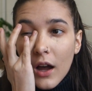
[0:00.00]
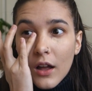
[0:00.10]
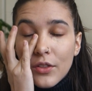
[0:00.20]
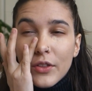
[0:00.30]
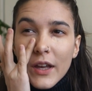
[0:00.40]

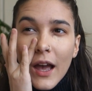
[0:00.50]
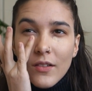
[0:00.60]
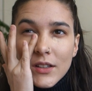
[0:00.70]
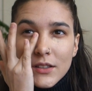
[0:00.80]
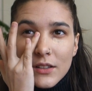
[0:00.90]
I think
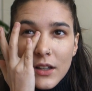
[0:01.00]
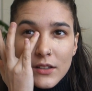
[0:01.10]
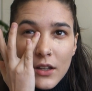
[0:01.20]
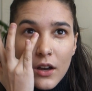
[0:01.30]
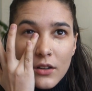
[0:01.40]
having to
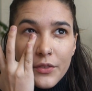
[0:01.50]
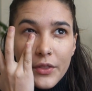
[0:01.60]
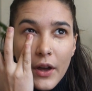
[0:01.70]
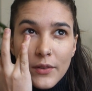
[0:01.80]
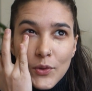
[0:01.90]
let go of
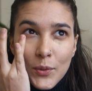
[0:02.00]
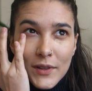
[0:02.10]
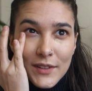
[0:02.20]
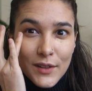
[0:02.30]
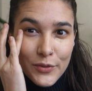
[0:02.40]
that was
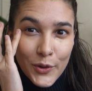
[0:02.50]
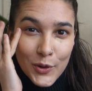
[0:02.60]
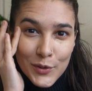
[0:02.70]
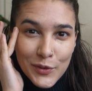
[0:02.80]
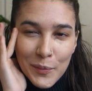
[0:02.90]
really
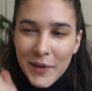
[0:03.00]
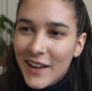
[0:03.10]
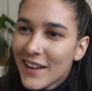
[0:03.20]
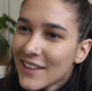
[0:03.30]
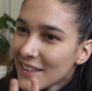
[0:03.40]
difficult for
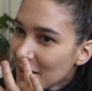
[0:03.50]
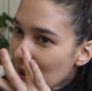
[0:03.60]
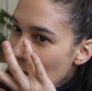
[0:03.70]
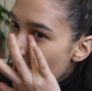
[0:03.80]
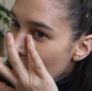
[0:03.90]
me.
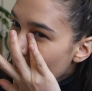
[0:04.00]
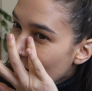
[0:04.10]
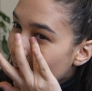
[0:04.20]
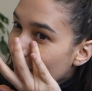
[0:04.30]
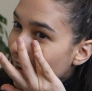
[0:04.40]

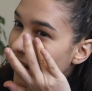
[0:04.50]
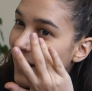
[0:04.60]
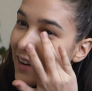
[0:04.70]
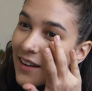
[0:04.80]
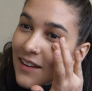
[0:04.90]

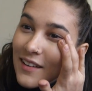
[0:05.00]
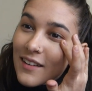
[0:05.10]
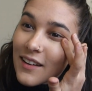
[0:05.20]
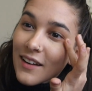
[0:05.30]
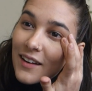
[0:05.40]

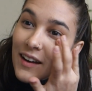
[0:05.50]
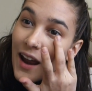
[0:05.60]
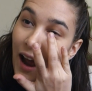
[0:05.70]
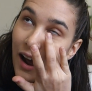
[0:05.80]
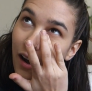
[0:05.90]
And
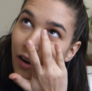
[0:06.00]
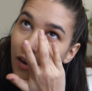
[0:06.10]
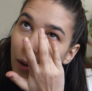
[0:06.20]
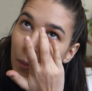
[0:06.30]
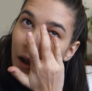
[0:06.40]
now
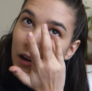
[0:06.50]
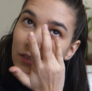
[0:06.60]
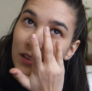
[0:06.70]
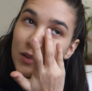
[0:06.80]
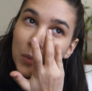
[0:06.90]
I'm kind of
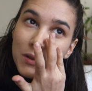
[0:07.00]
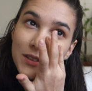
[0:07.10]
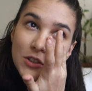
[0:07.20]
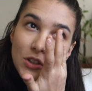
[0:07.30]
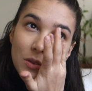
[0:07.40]
in this
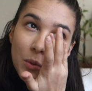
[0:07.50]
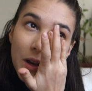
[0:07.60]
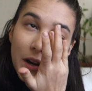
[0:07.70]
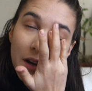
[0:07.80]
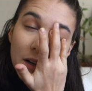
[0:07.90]
position
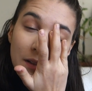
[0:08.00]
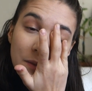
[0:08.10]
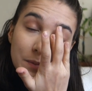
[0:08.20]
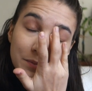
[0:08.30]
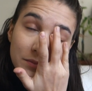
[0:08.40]
where
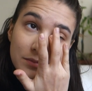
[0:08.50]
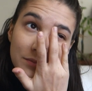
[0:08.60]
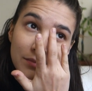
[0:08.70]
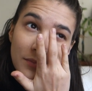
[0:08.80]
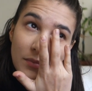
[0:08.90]

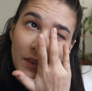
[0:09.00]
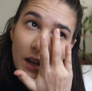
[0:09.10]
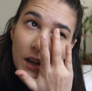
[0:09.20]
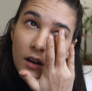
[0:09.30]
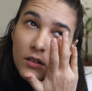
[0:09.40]

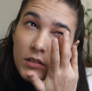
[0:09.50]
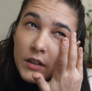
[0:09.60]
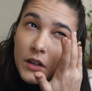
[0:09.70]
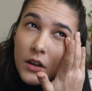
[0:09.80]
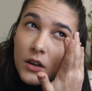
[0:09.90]
I don't
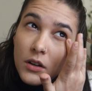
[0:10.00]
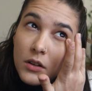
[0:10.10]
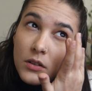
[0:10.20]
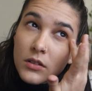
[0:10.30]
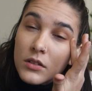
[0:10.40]
really
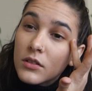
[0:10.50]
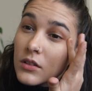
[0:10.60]
know